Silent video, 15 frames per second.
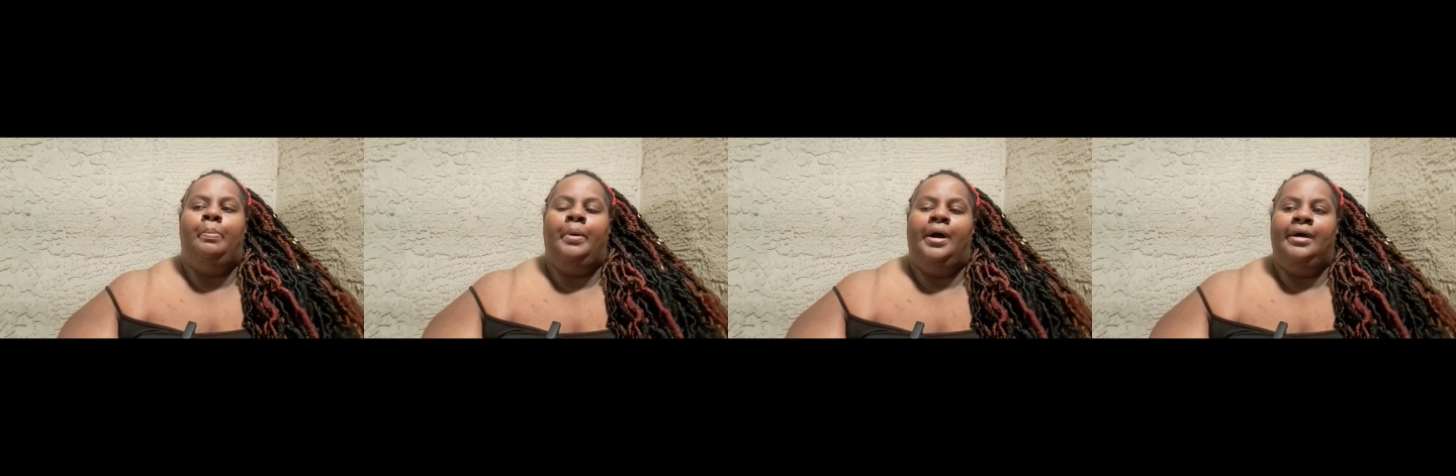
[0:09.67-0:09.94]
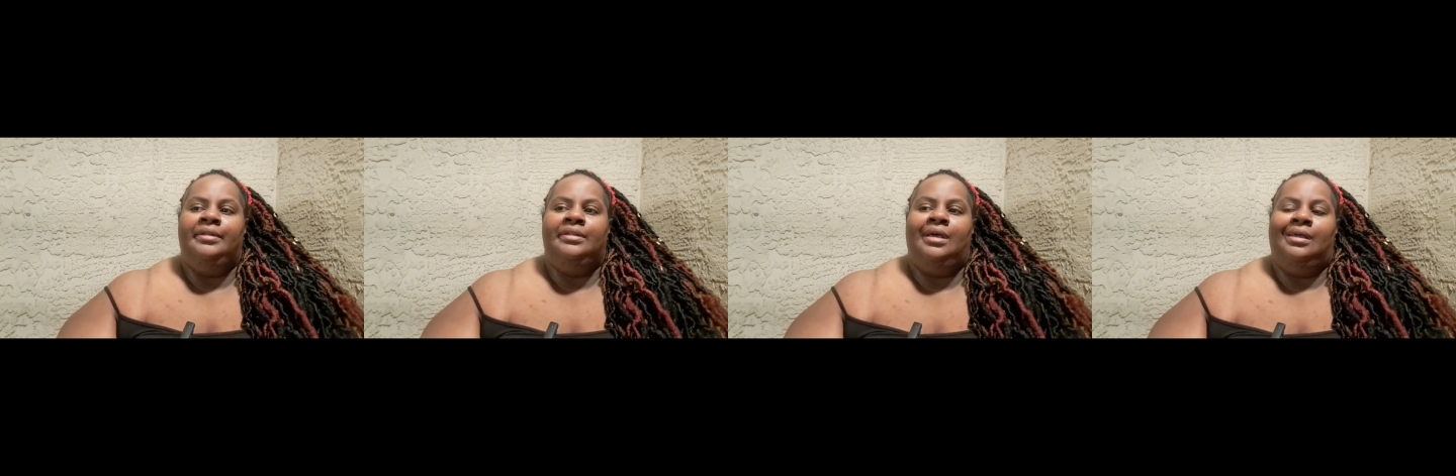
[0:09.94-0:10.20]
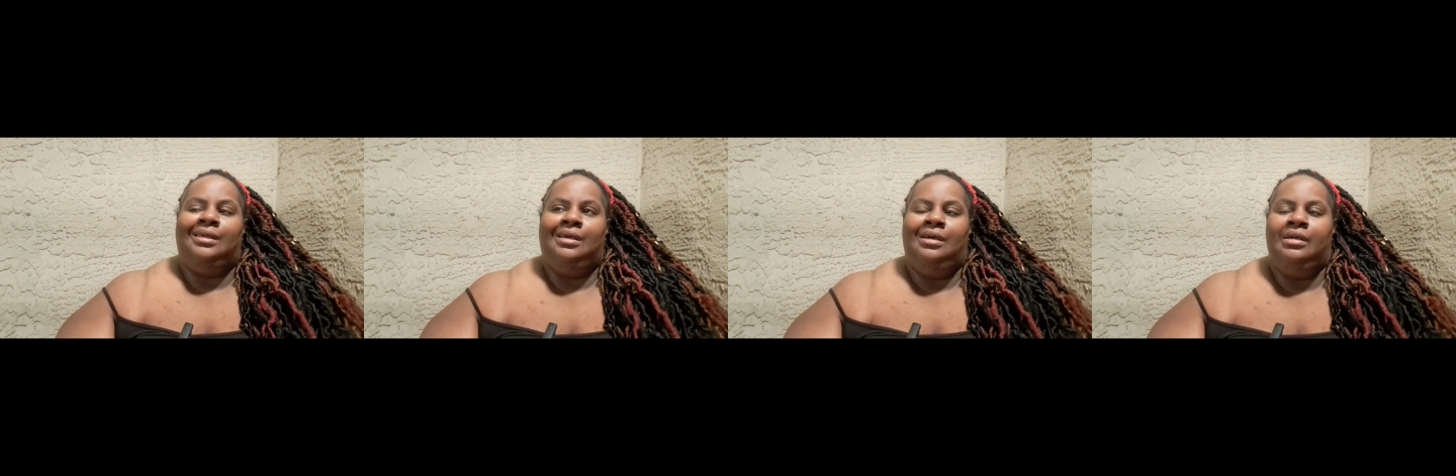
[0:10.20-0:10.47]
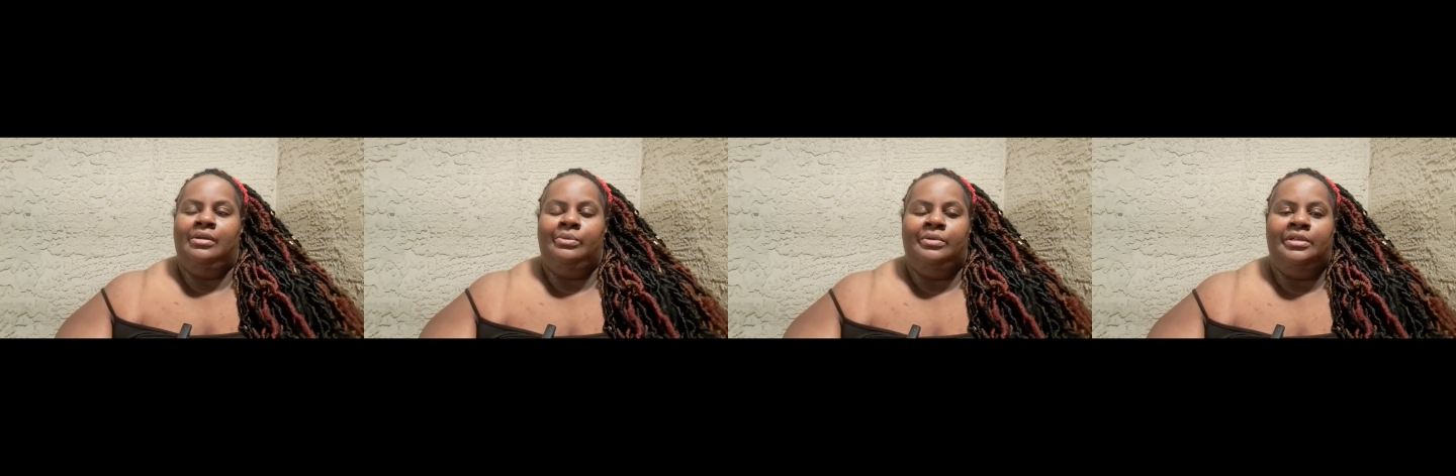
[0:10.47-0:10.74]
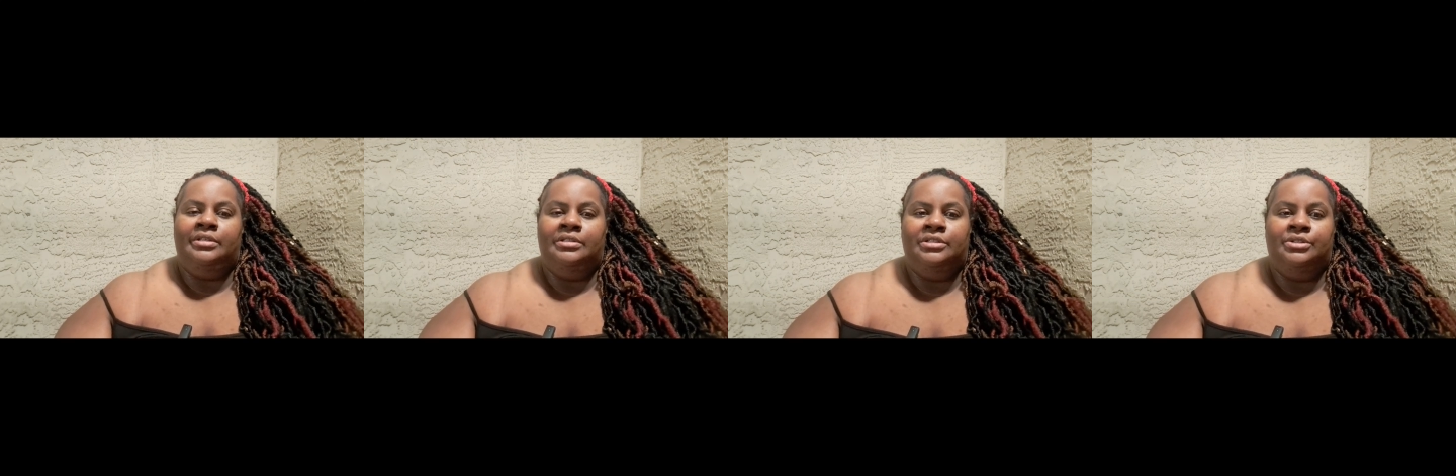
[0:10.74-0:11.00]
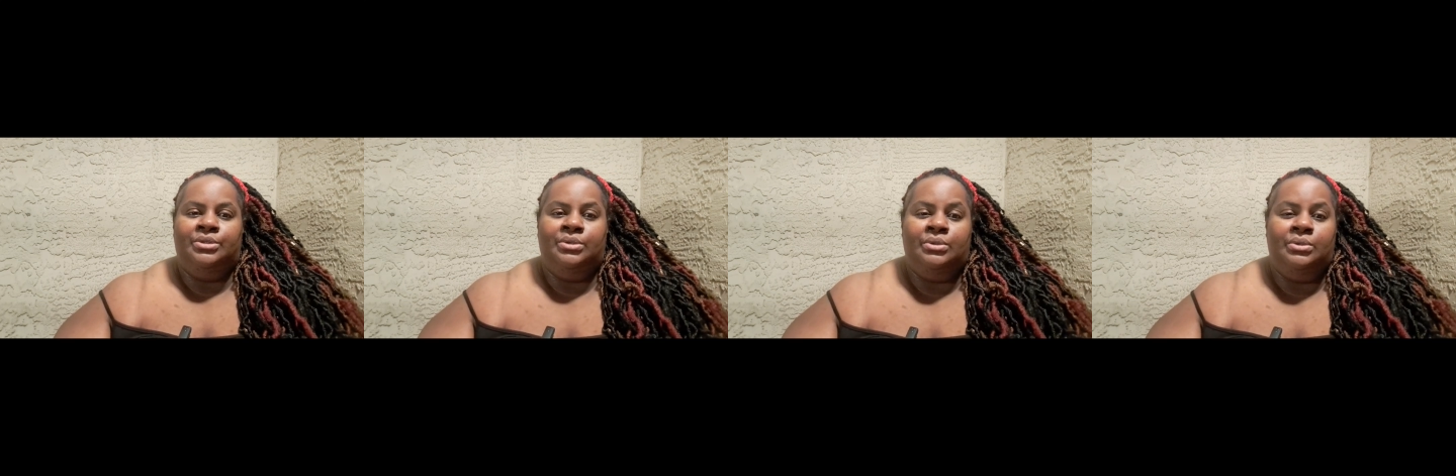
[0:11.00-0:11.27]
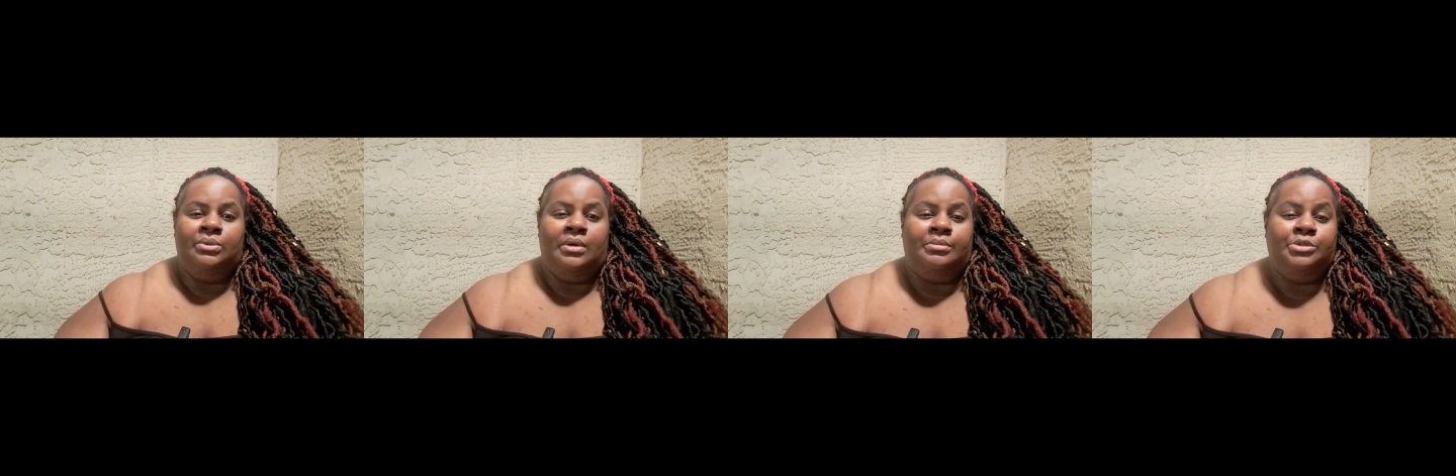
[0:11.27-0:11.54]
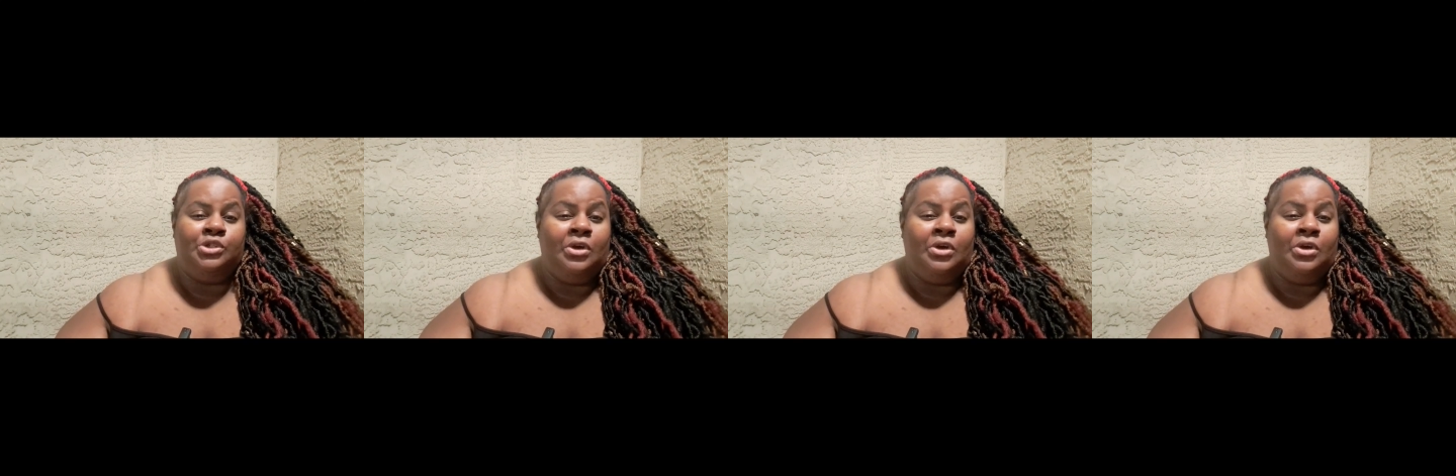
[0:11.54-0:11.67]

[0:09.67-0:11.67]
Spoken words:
but I kind of want to do I'm